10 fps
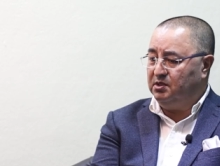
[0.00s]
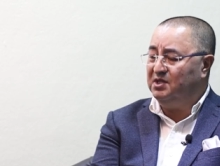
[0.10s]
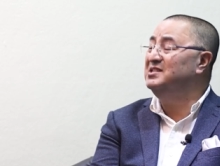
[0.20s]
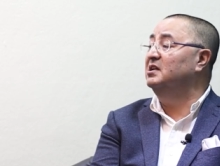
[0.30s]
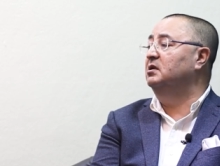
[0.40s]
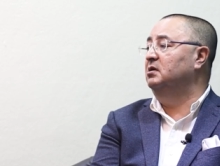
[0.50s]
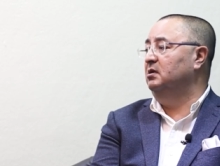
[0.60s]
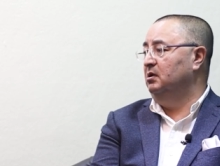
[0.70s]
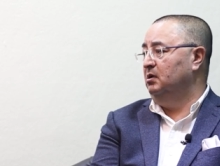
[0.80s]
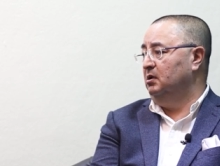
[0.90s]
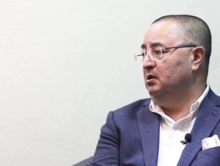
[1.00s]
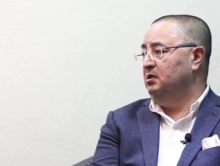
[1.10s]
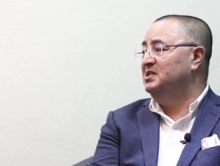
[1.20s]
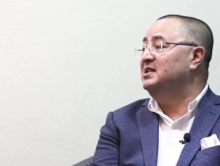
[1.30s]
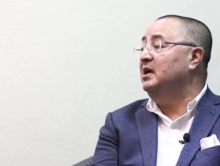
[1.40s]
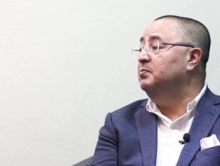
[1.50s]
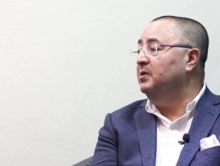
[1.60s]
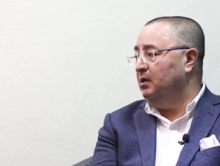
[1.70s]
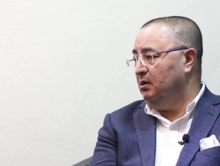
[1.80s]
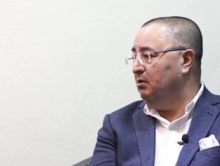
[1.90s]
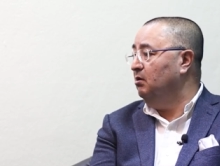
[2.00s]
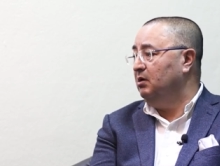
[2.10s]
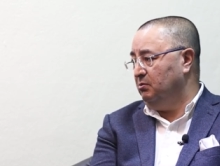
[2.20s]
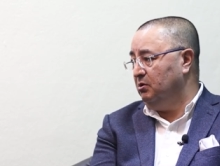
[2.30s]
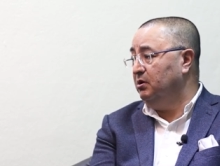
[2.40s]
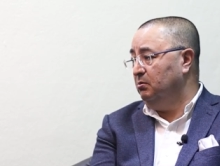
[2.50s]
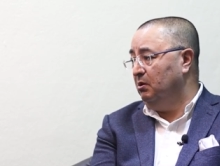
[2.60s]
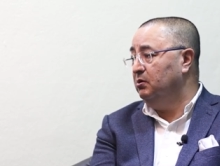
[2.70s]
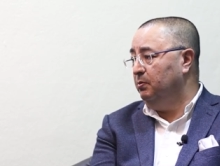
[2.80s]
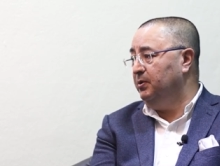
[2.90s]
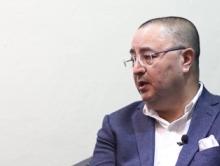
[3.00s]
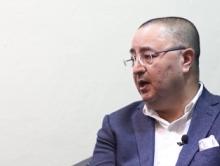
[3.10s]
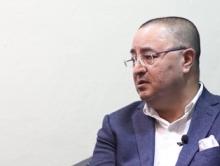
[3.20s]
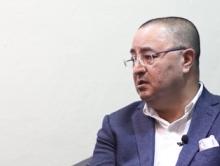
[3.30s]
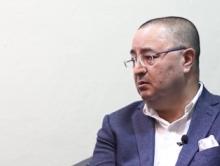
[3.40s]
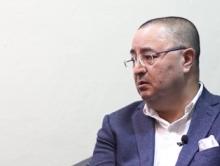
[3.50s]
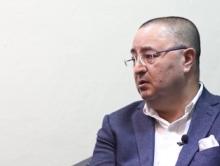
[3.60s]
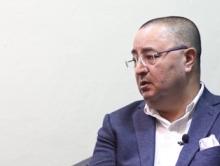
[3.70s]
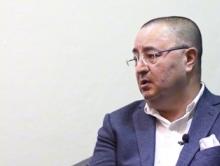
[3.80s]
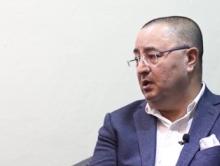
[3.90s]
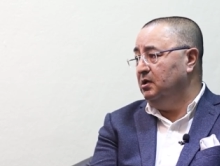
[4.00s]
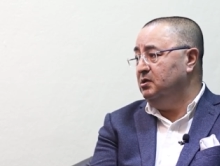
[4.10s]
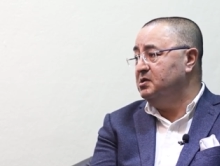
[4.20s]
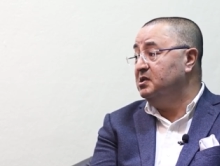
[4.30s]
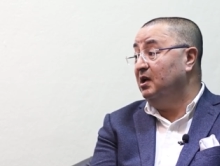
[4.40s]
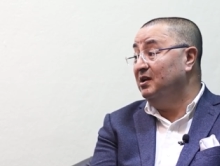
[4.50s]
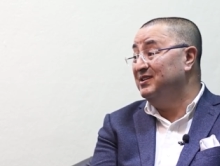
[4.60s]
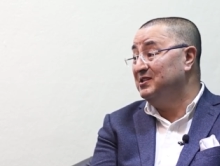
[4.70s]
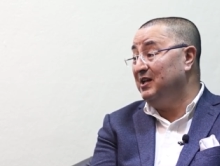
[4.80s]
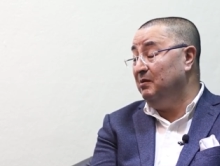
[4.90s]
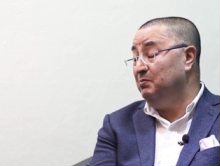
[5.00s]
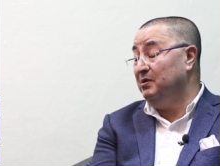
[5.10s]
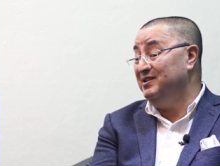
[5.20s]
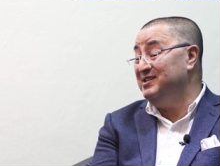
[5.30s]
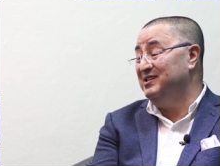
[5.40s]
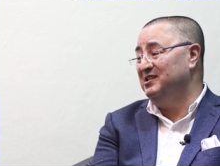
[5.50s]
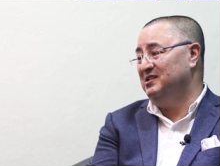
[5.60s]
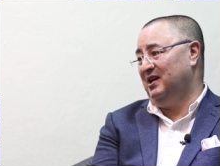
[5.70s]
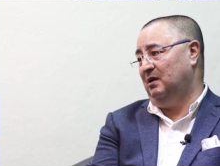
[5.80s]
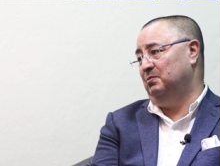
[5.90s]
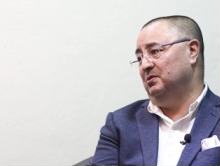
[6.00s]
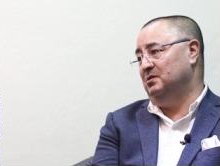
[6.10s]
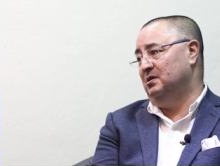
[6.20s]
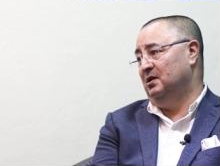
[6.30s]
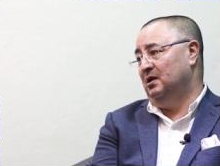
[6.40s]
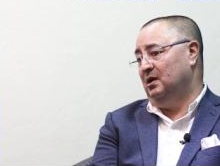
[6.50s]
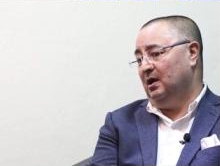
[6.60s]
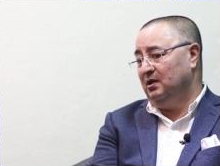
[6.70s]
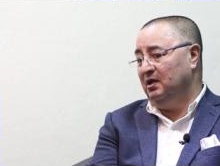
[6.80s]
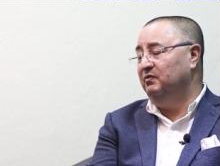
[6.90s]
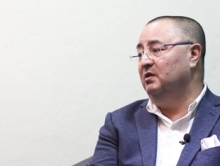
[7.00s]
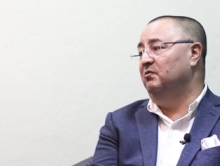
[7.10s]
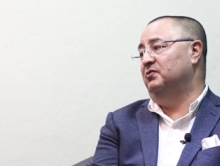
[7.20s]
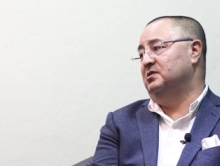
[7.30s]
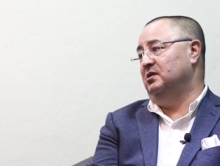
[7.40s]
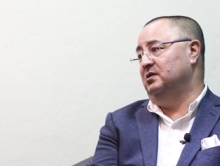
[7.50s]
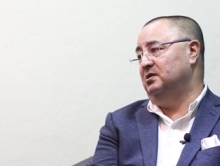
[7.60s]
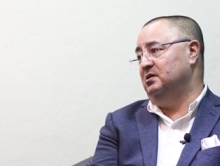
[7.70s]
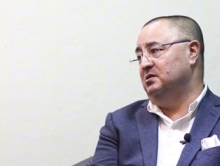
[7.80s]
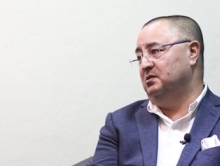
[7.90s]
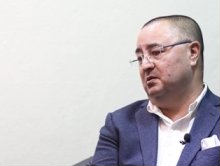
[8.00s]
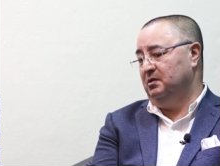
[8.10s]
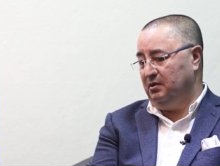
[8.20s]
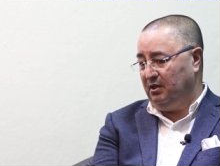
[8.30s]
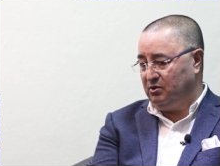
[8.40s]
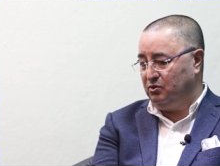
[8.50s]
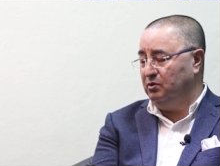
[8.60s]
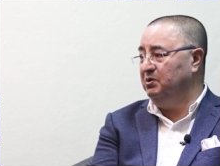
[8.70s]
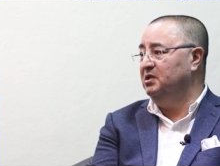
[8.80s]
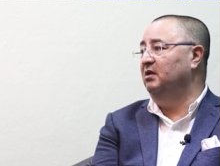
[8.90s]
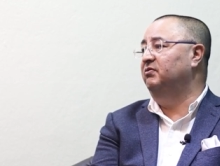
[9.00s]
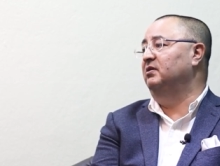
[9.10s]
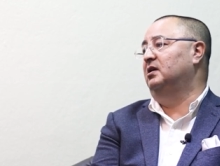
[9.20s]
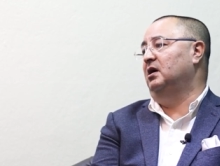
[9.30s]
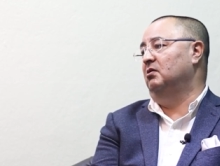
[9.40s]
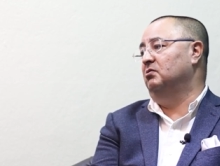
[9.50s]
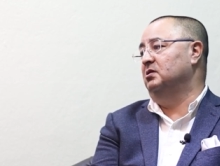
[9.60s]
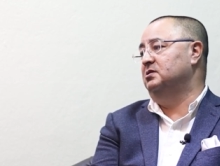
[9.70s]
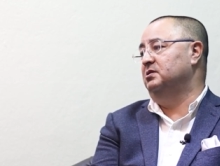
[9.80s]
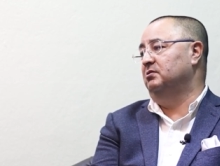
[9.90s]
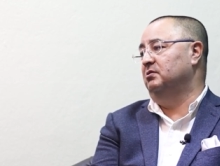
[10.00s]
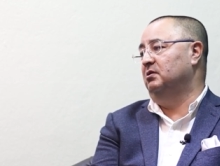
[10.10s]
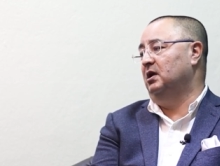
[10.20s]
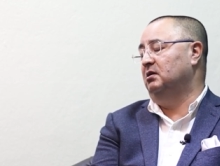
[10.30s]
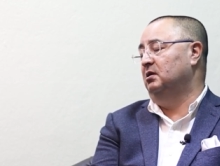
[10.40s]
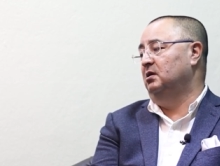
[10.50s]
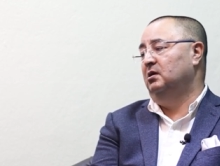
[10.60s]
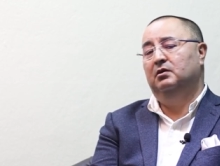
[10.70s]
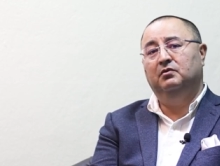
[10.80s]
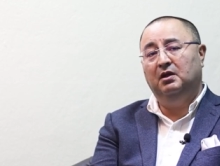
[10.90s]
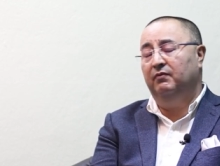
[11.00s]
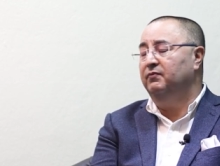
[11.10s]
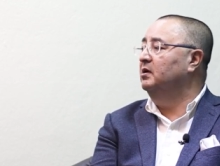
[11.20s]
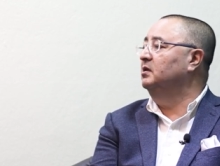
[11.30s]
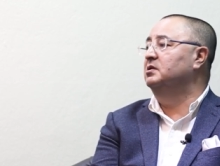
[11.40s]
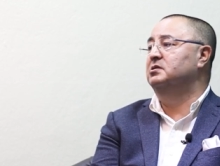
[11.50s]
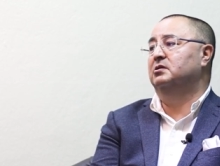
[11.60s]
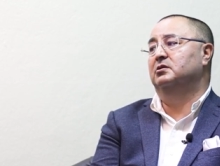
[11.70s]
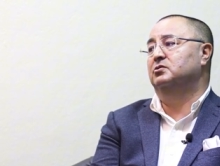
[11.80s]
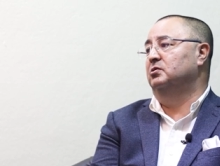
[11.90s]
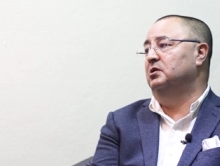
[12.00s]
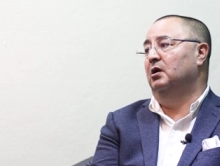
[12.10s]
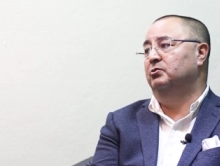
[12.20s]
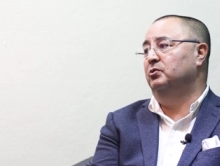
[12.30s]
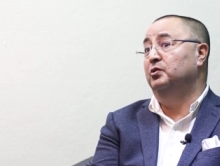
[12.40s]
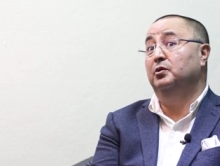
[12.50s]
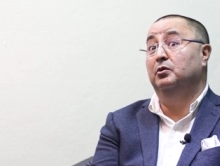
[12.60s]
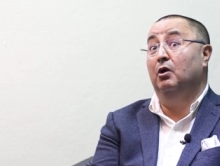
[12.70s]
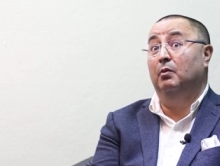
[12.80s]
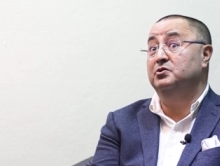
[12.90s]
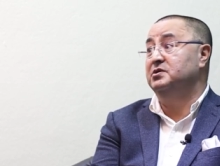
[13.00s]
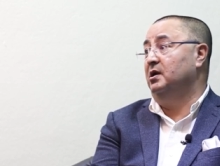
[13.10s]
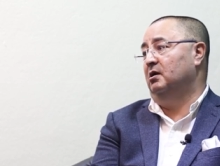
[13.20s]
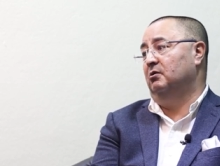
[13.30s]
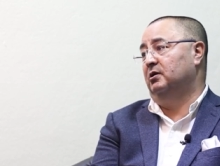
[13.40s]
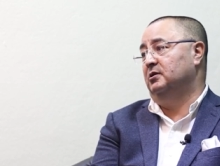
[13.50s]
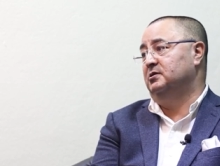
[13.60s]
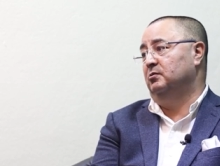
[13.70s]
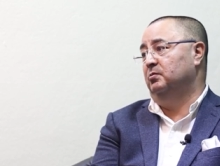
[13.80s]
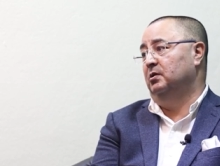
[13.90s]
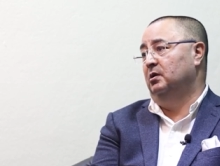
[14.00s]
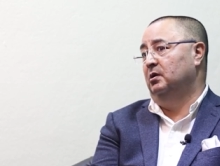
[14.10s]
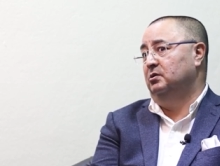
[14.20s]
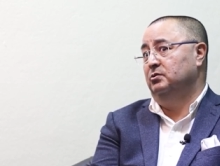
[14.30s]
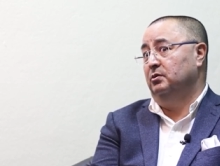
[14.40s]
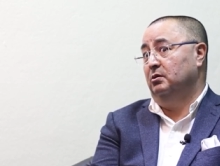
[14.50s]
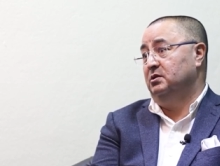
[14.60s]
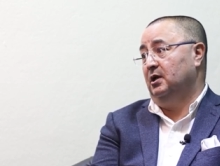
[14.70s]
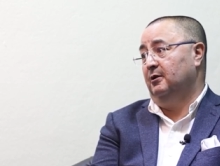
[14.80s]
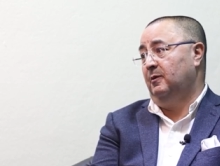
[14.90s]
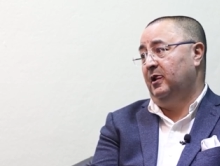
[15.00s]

decent stipend, not I'm talking about the pay, as a interns they get a stipend, decent stipends and give them a facilities, there should be definite hours, you know, that definitely these kids would love to, we would love to send our kids out to the hotel.